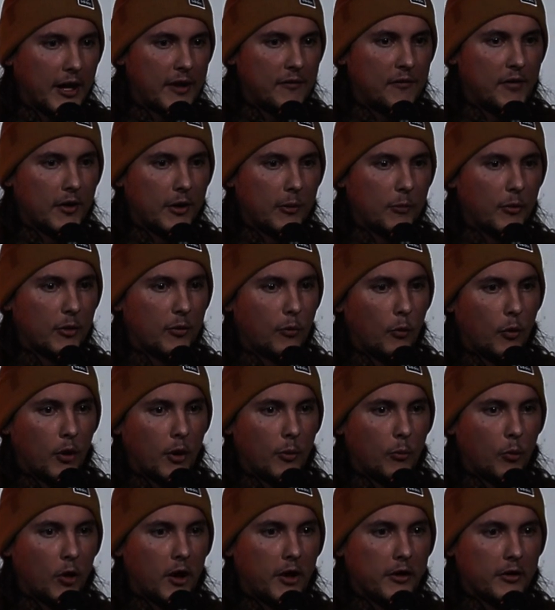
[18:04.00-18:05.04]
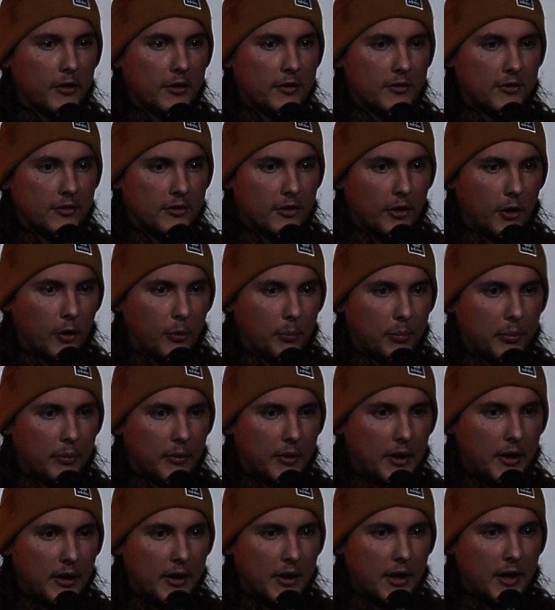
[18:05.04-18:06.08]
I fill them with warm water and soap.
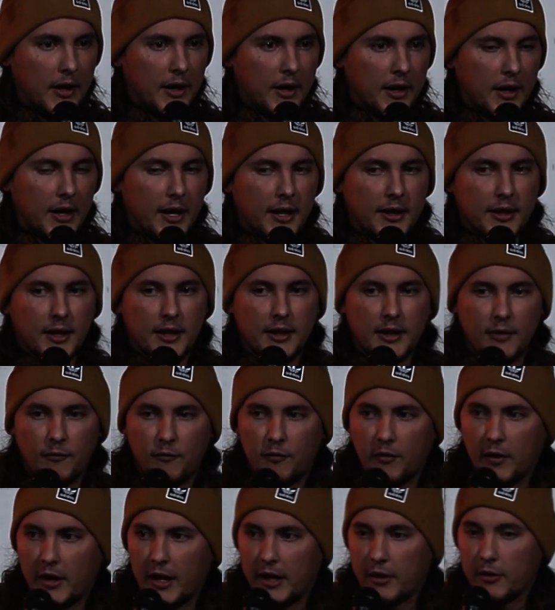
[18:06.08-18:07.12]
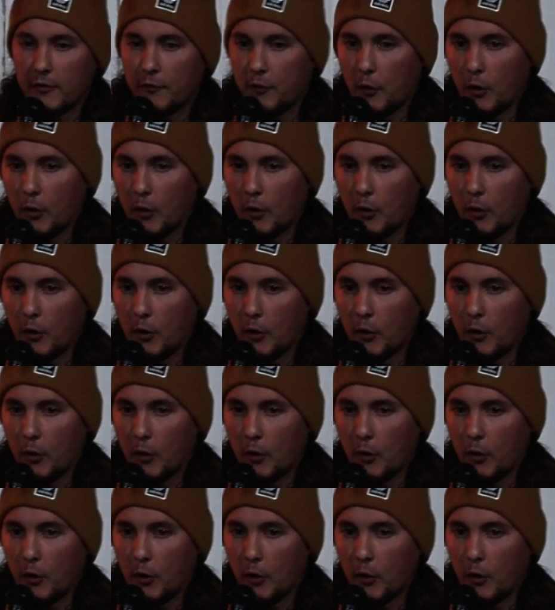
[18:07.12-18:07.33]
And then the other